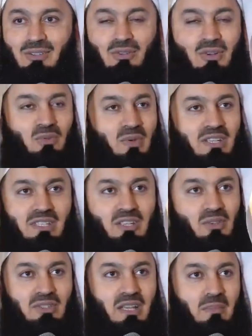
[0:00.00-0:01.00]
You're not wasting
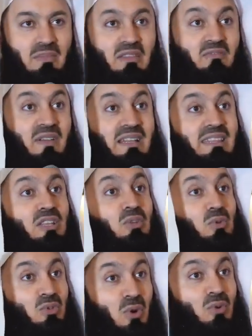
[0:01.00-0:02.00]
your time. The fact that
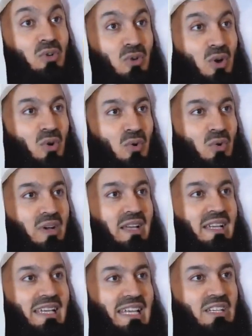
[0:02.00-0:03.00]
you don't know
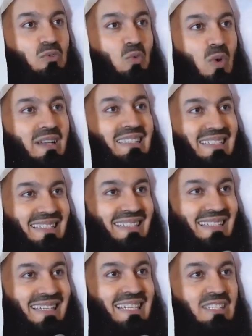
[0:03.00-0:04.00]
is what
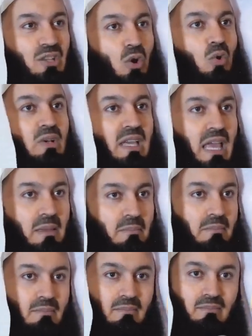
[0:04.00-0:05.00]
is the whole
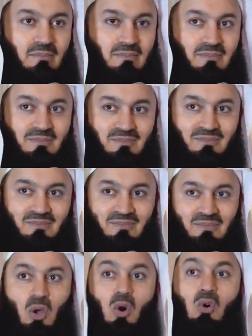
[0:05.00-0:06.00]
game.
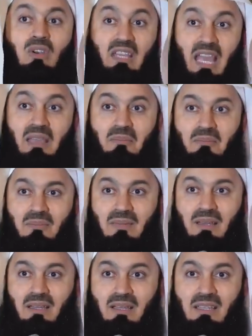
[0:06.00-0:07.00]
The whole game
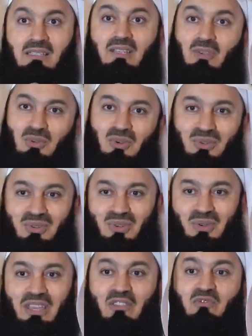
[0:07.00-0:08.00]
is that you don't
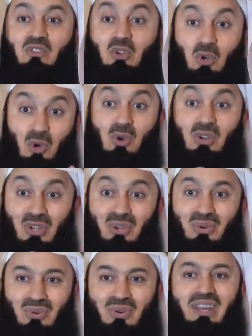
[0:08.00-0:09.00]
know. If you
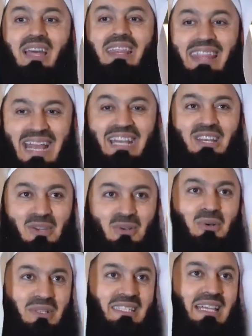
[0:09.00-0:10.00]
knew, then
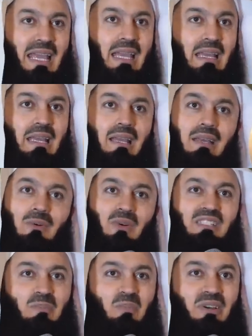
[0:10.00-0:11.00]
you could say,
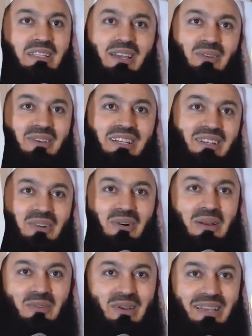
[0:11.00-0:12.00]
what's the point? I already know
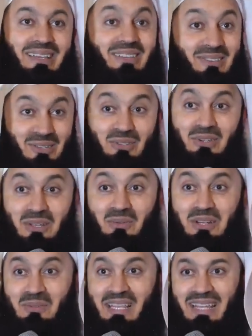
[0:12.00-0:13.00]
I'm going. You get
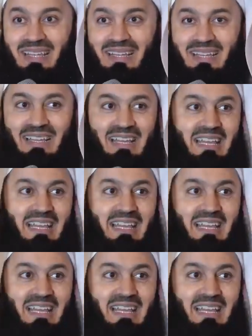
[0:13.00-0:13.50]
what I'm saying?